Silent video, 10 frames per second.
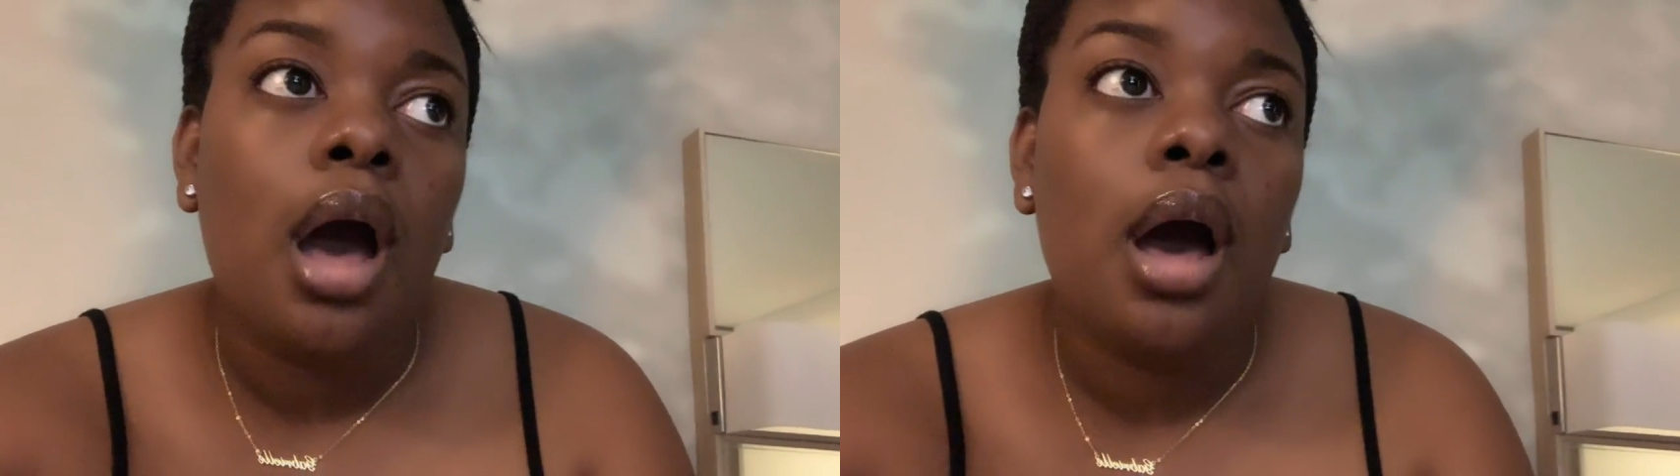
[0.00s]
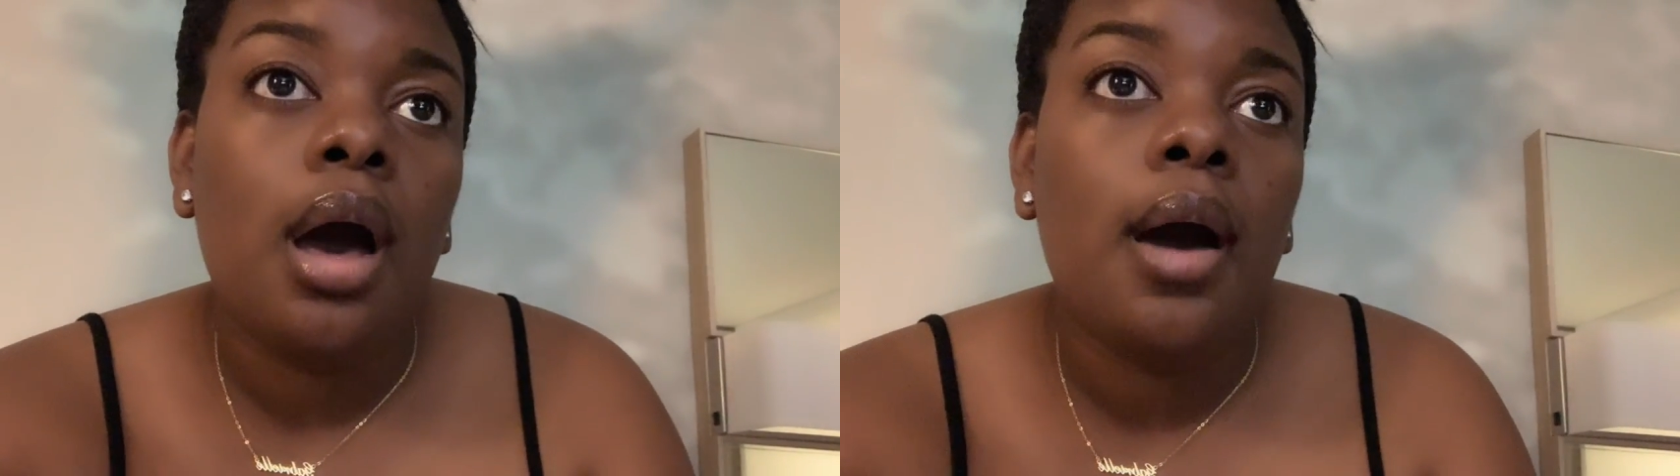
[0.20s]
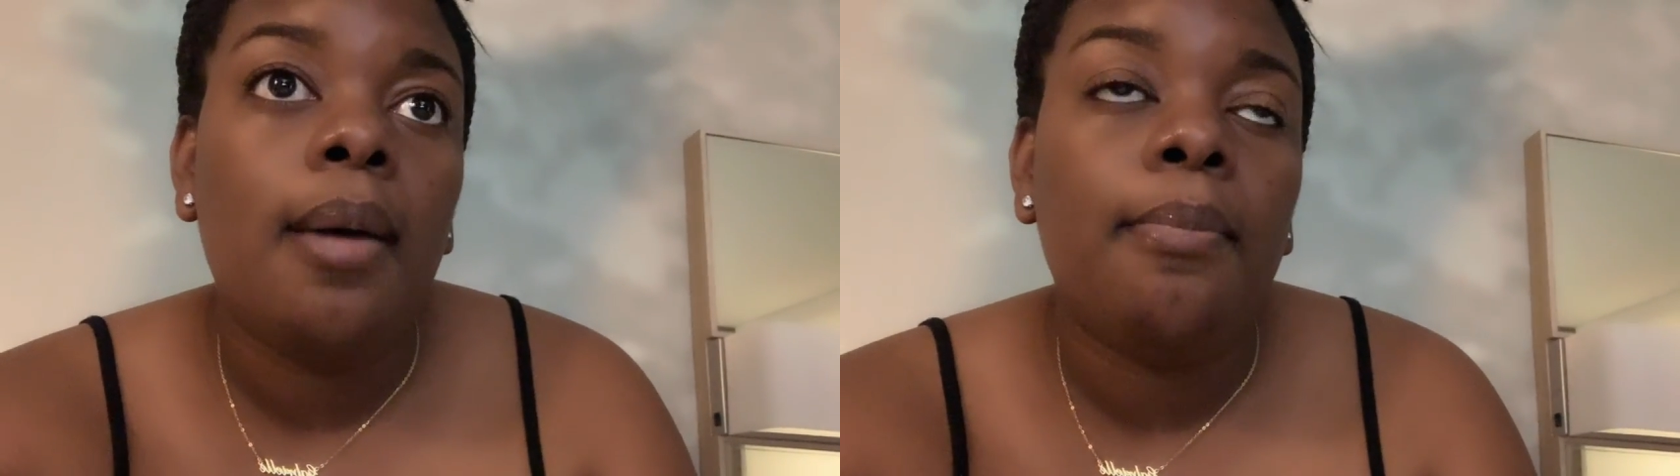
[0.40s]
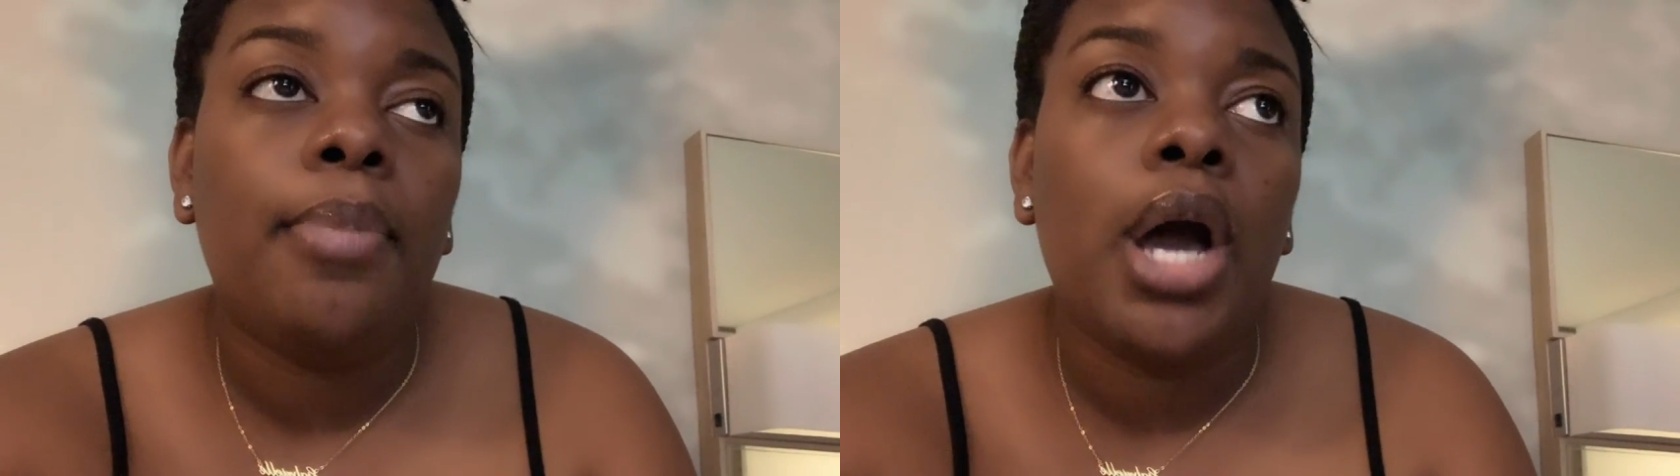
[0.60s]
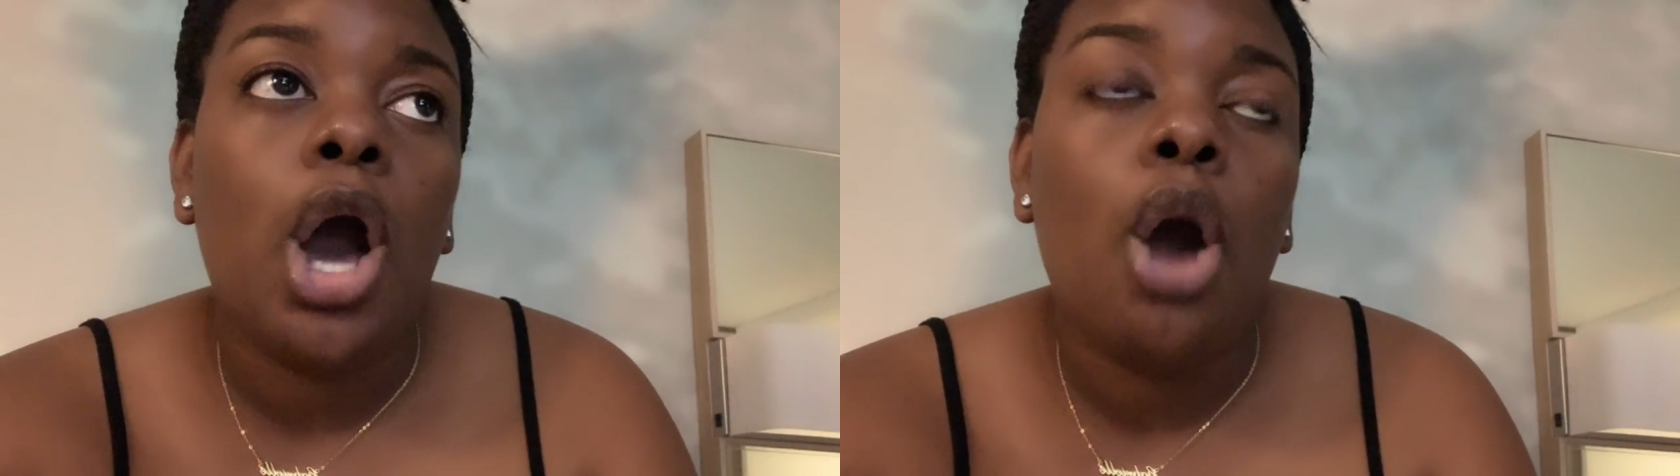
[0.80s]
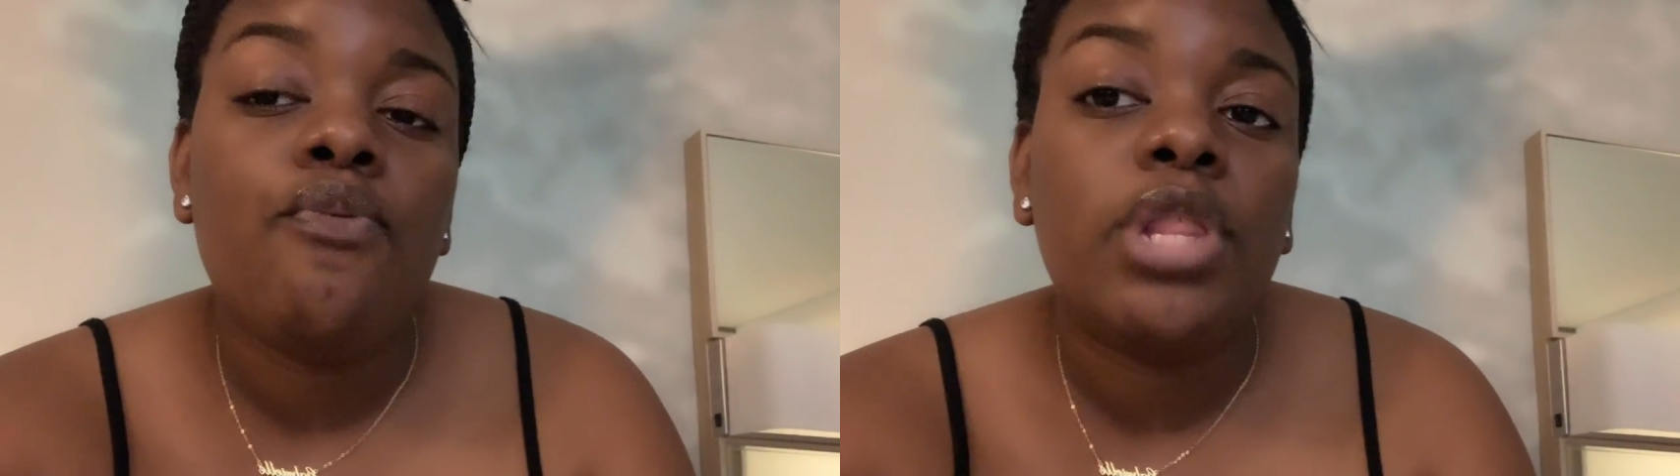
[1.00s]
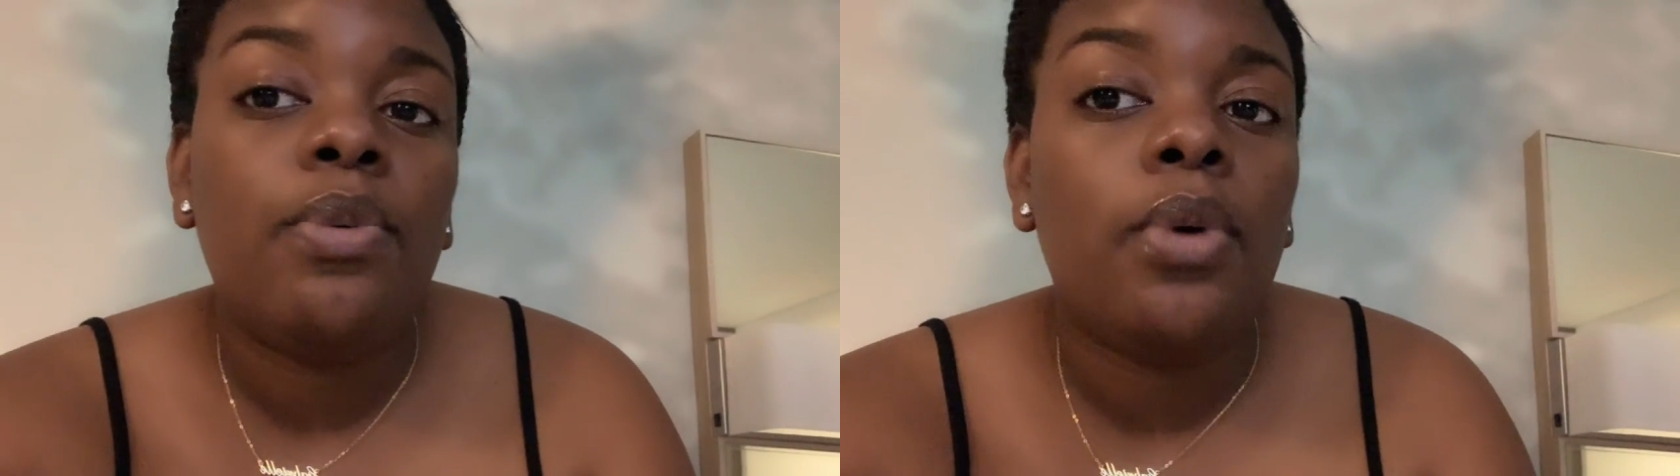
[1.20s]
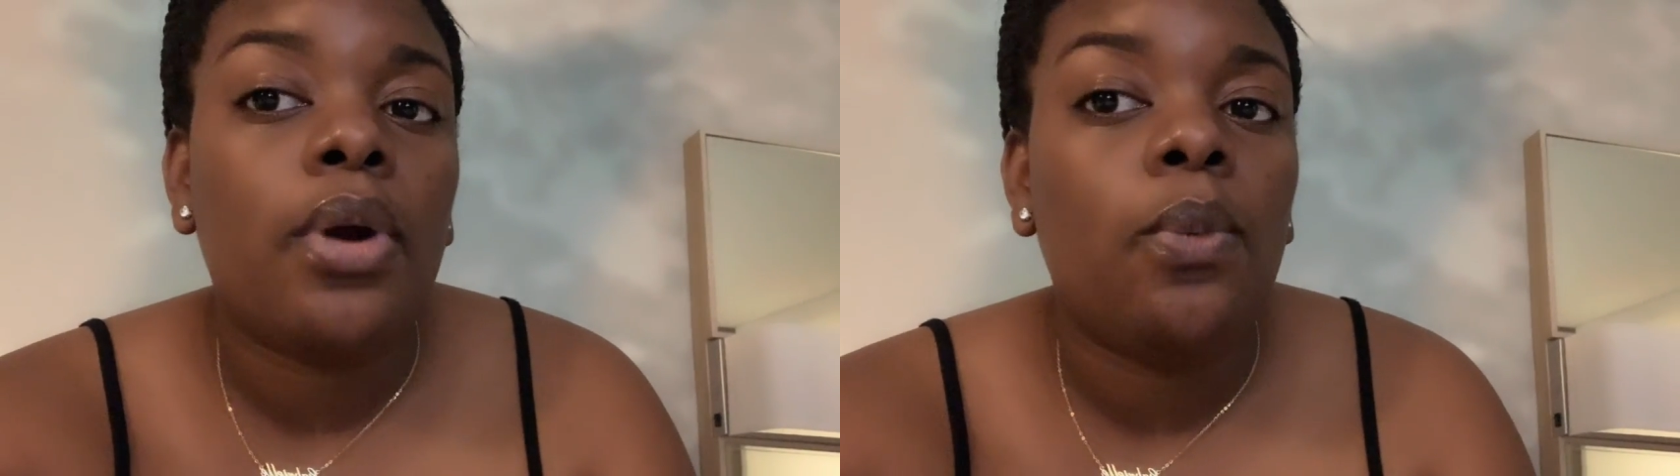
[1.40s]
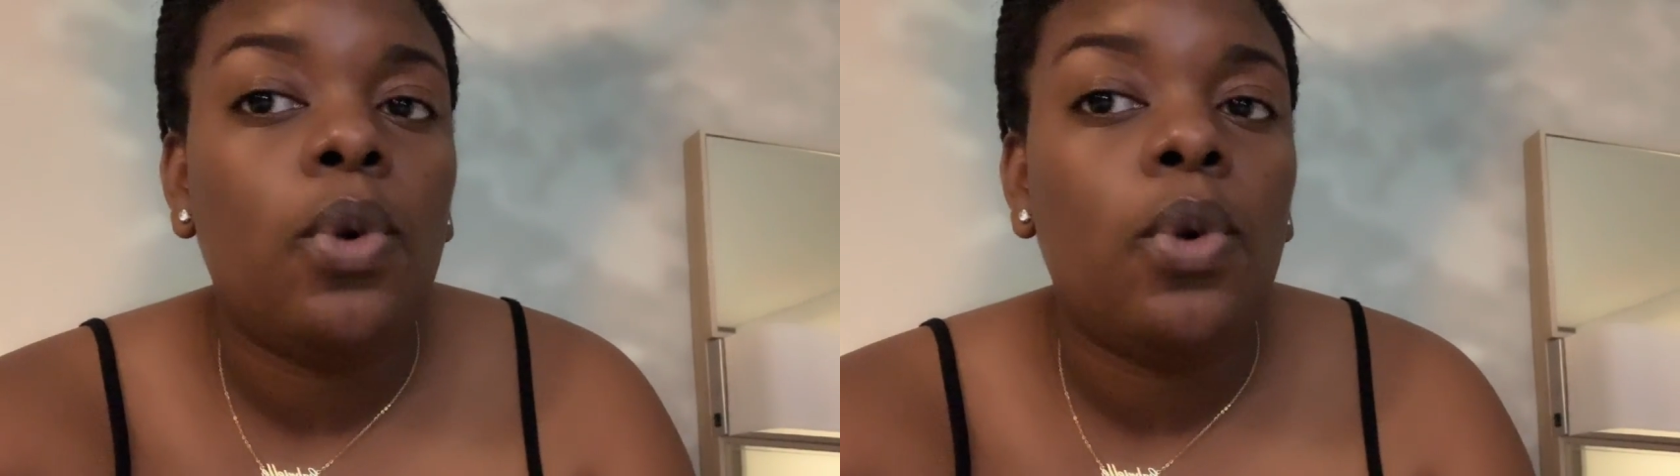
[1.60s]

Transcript: Um, but hopefully we're,